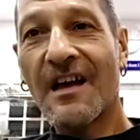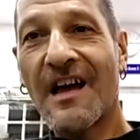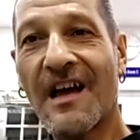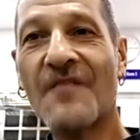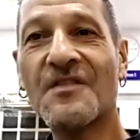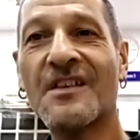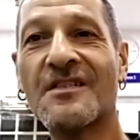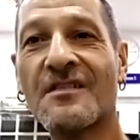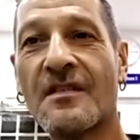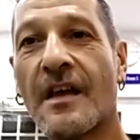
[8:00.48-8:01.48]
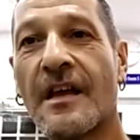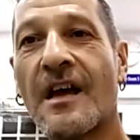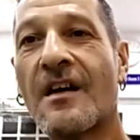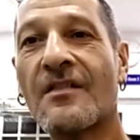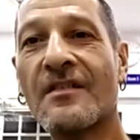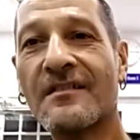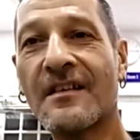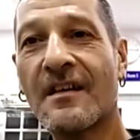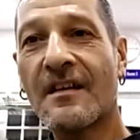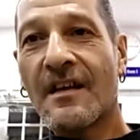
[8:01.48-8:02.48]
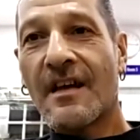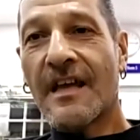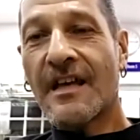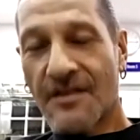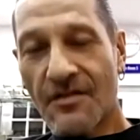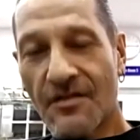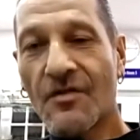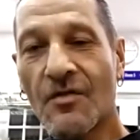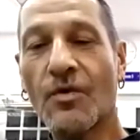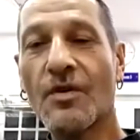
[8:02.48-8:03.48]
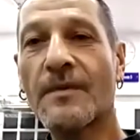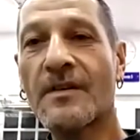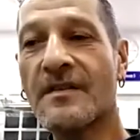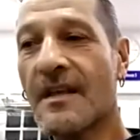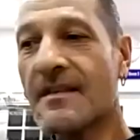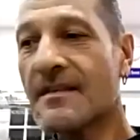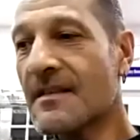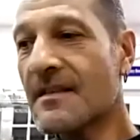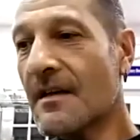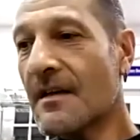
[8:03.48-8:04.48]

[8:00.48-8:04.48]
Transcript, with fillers: half the teachers that they are, and and continue the good work because that's. Um,